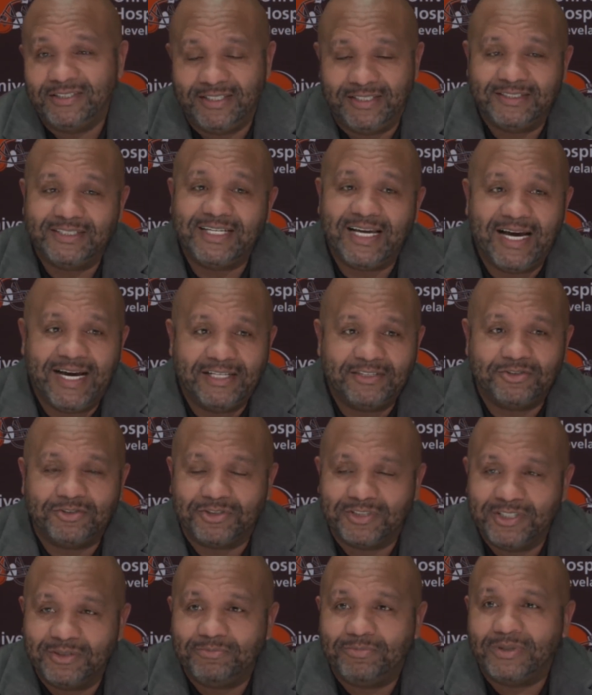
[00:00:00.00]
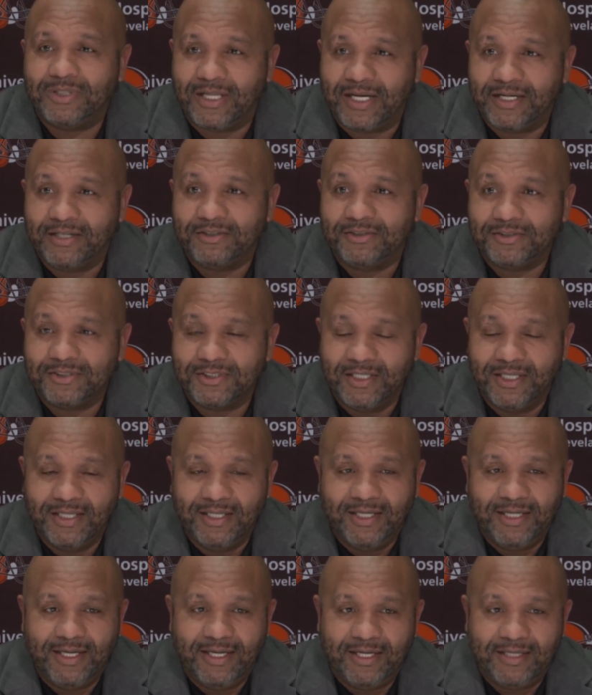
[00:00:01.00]
These guys are good players,
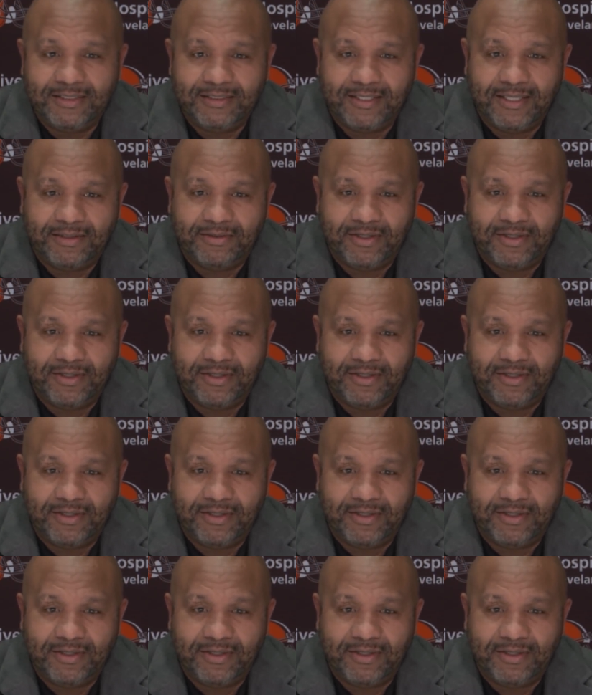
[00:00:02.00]
and